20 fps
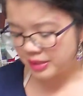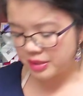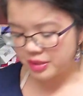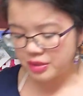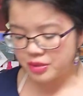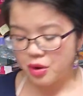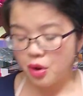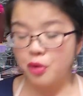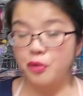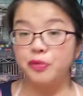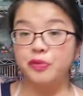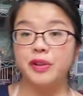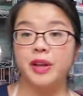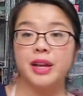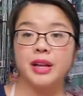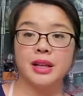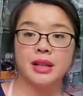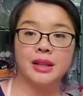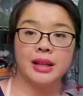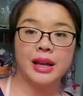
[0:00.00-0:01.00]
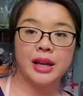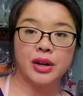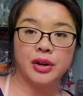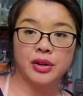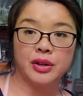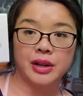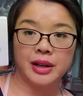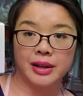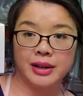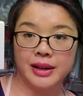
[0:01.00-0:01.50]
snowflake
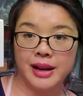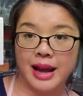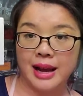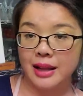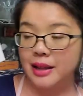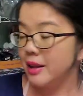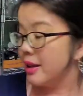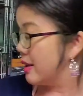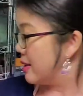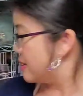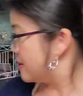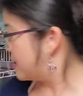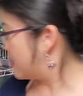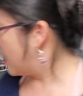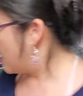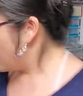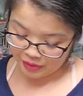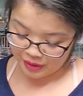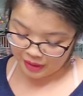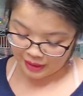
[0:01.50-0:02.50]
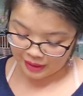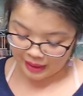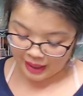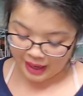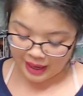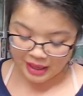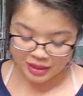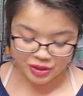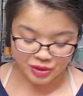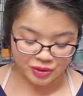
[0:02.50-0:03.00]
layered necklace, the
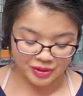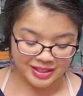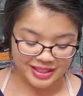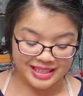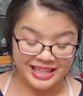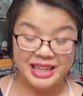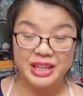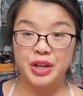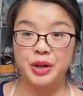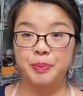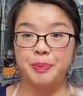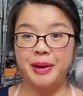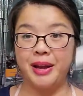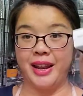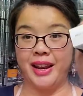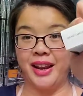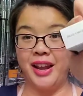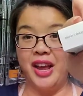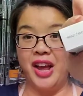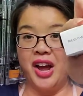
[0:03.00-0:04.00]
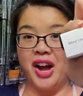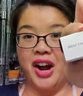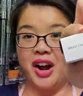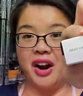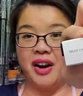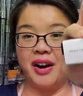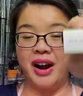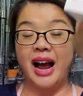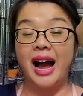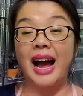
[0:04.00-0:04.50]
cancer sneaker pin.
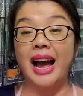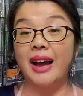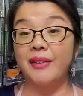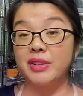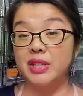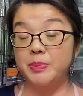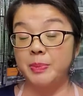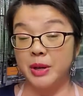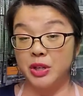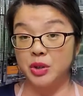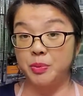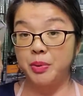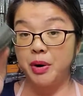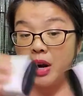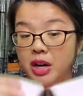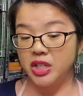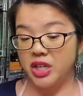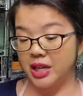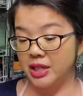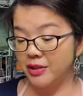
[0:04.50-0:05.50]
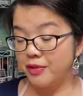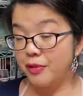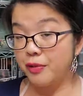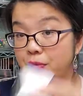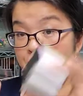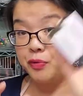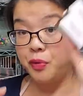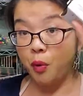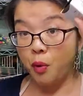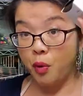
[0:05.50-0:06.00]
All right, I have a special project
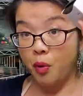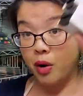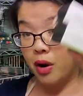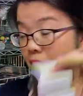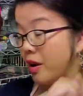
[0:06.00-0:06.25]
for